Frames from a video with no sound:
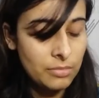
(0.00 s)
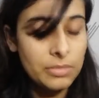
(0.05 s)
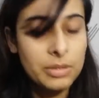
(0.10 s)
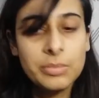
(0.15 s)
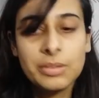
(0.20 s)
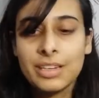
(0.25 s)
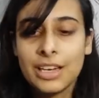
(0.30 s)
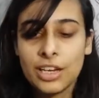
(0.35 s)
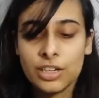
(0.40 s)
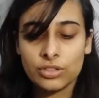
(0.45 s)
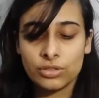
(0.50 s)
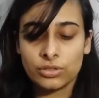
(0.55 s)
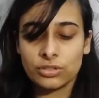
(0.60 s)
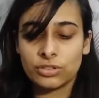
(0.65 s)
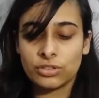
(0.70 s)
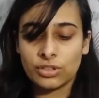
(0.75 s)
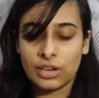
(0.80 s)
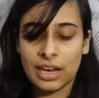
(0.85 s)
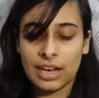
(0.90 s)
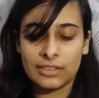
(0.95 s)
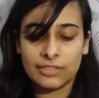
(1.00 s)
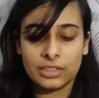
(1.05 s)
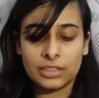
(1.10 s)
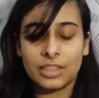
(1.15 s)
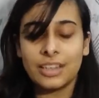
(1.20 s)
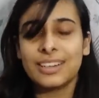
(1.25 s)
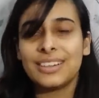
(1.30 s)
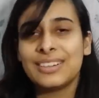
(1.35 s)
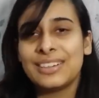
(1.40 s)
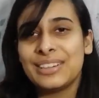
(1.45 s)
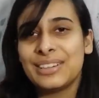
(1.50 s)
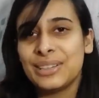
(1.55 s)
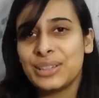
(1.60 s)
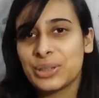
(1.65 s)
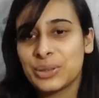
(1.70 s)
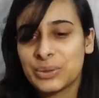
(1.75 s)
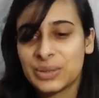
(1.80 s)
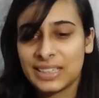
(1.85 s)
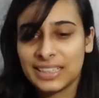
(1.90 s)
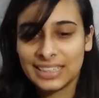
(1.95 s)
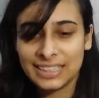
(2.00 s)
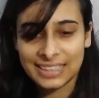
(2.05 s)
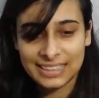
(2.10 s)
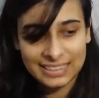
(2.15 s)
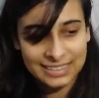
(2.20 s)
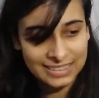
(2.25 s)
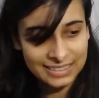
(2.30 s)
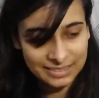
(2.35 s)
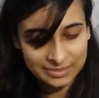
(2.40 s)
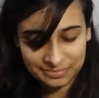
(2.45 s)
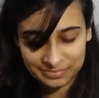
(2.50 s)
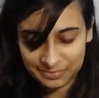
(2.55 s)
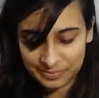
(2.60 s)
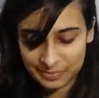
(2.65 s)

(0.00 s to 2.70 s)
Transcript: Maybe I should try with a liquid eyeliner.